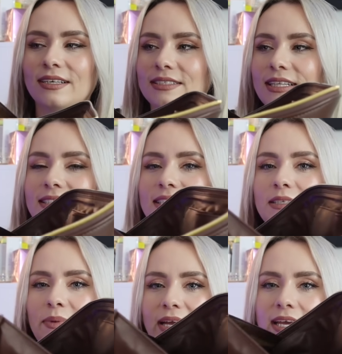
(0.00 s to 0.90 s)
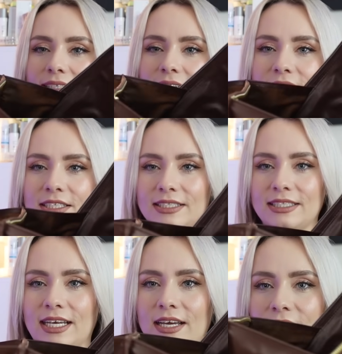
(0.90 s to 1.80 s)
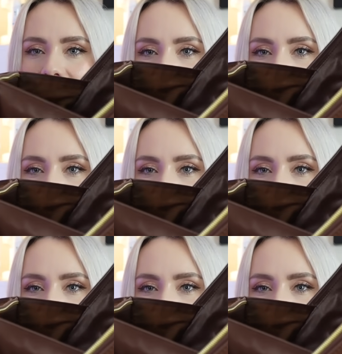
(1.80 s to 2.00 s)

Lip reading: So this is the bag here. So as you can see,